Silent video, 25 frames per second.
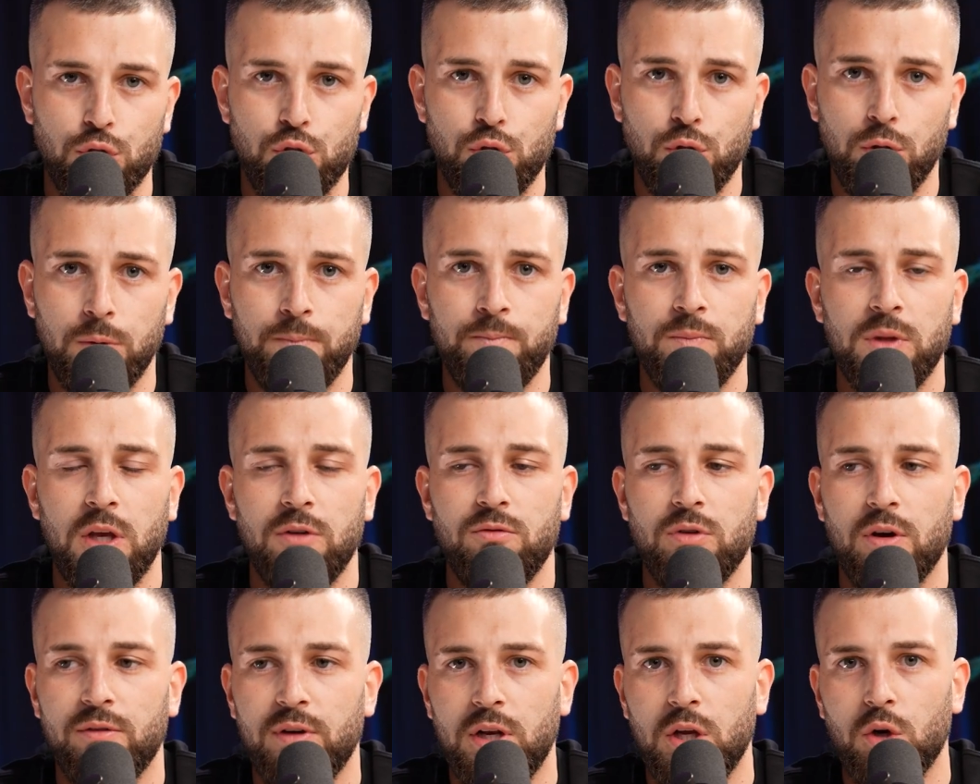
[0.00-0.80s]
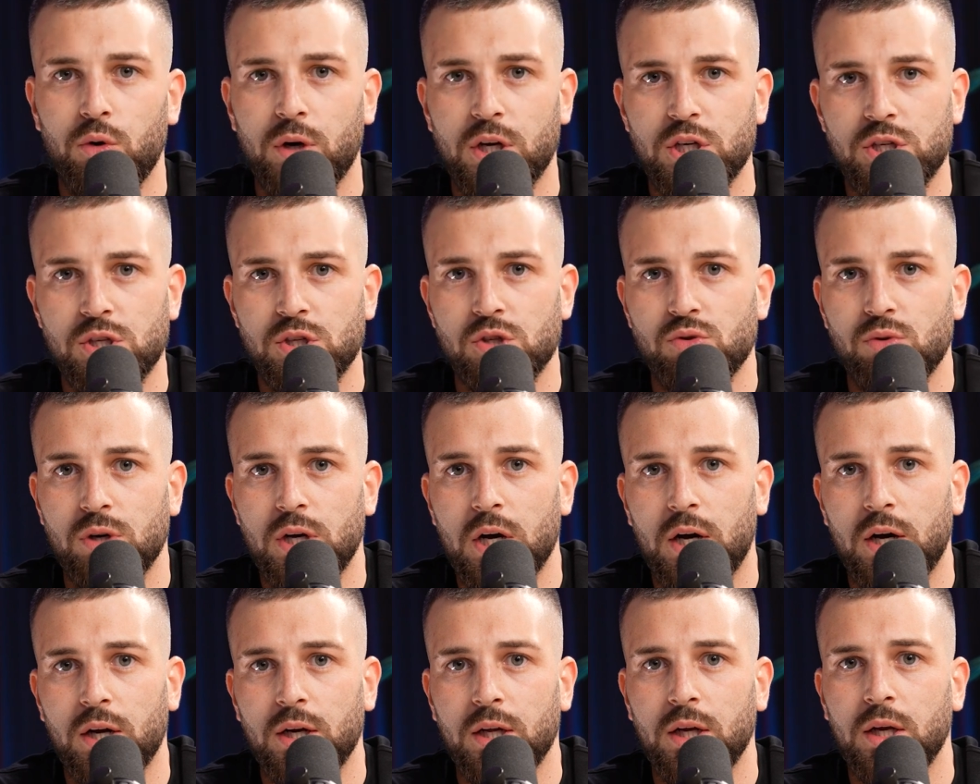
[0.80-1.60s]
too if you have any questions
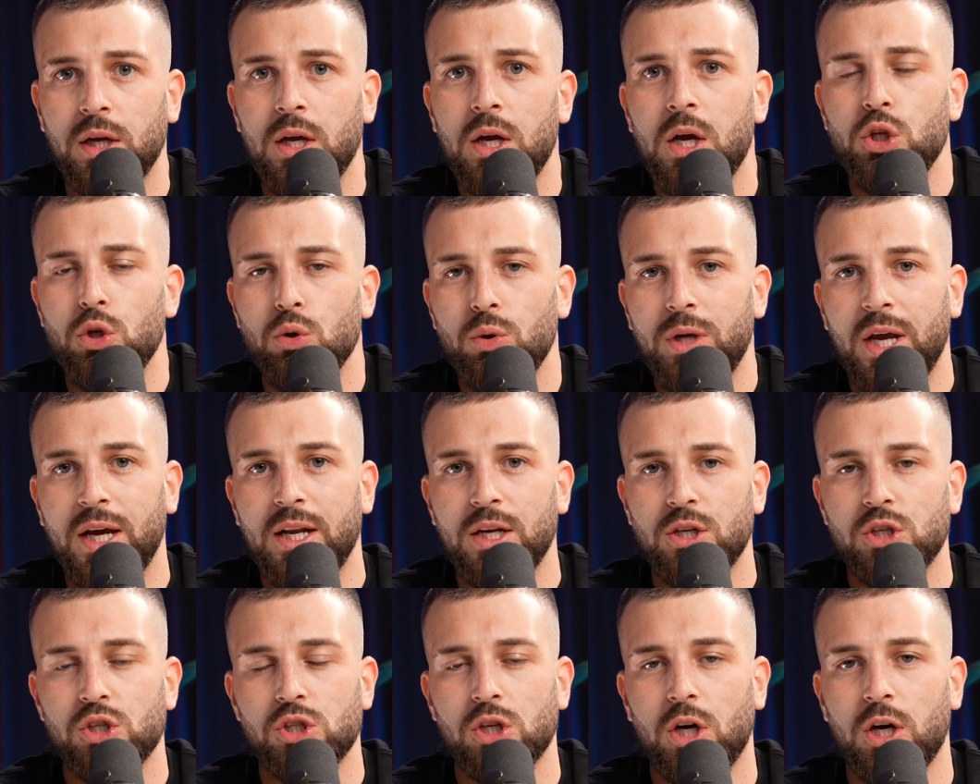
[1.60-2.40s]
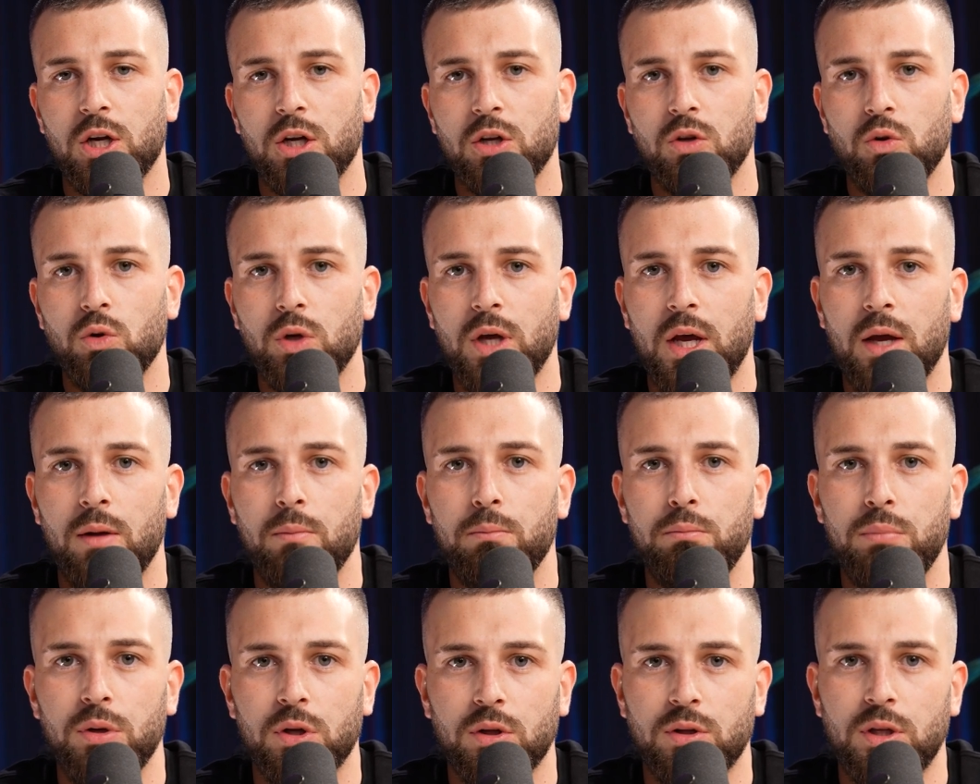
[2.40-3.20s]
regarding you getting started
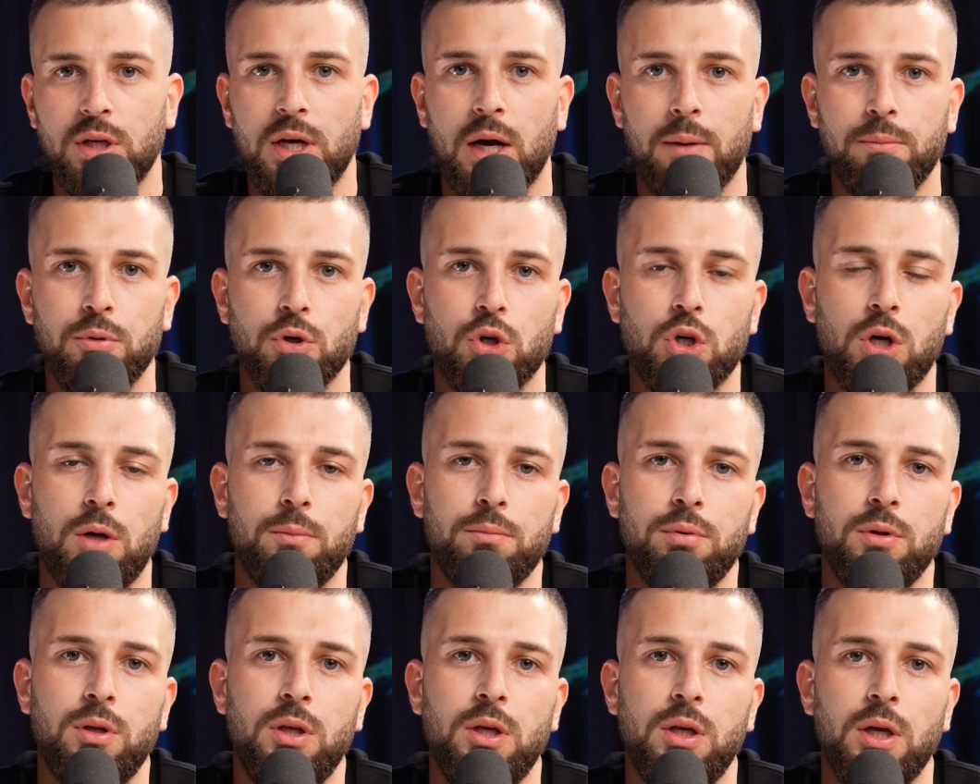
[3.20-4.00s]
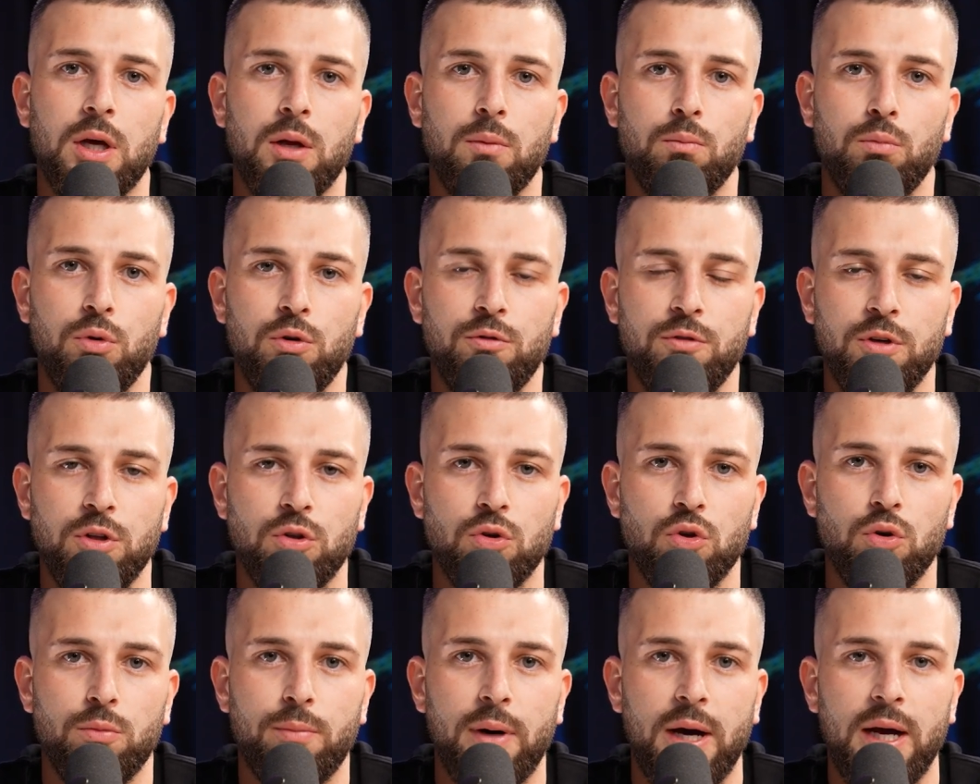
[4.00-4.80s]
and building up your company and moving
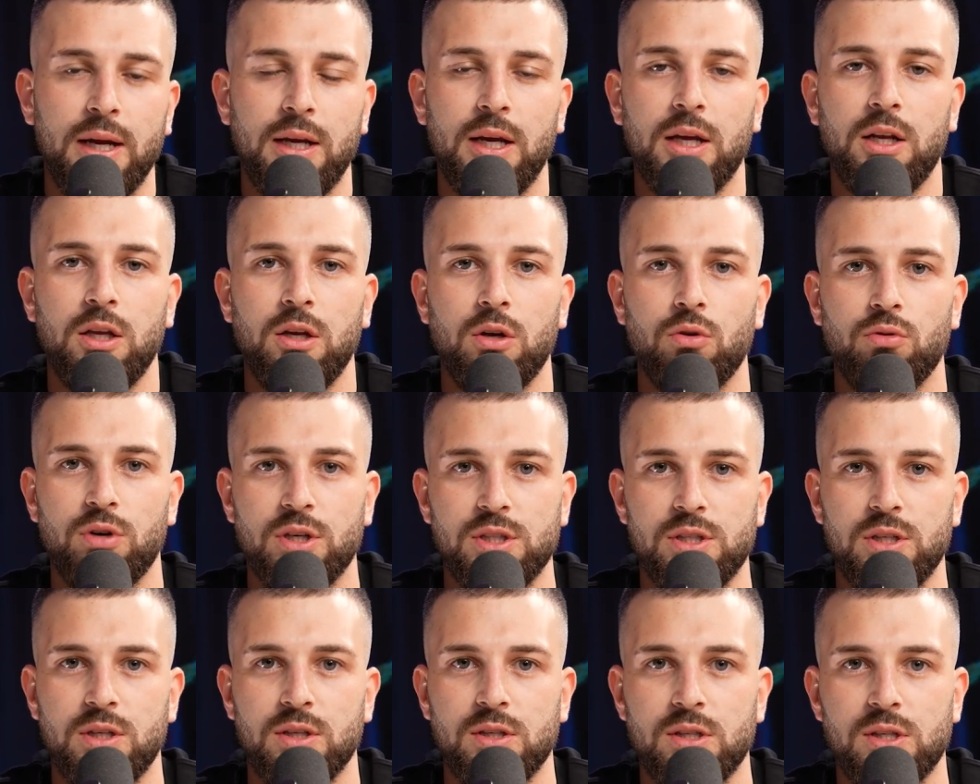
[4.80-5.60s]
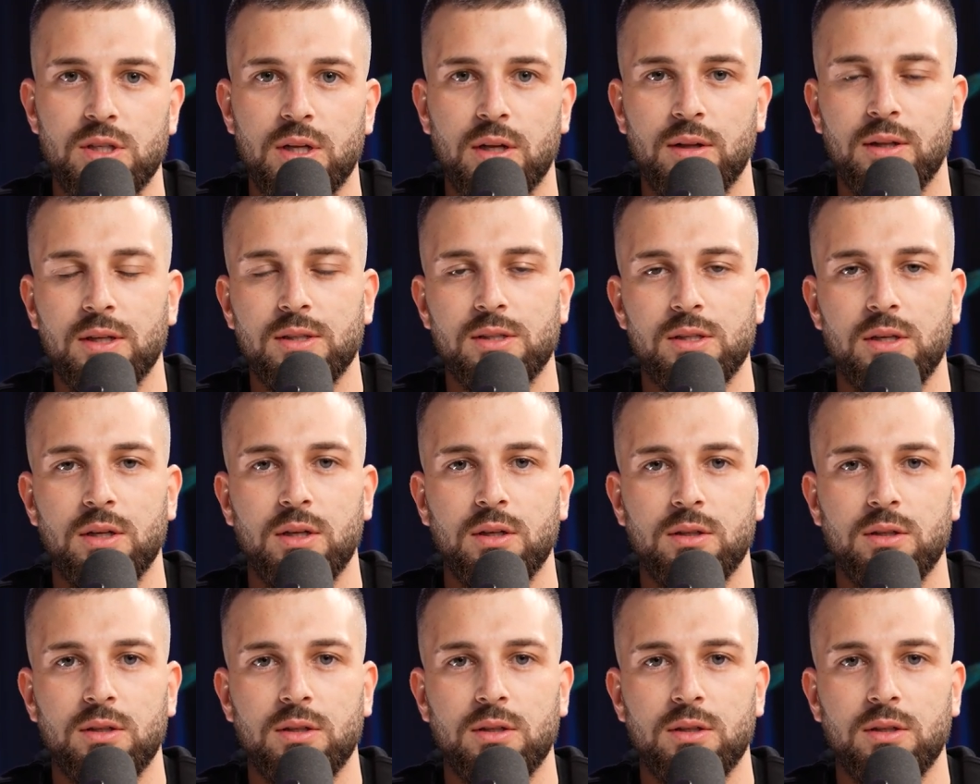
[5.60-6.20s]
to Dubai and getting your residence done. Let's get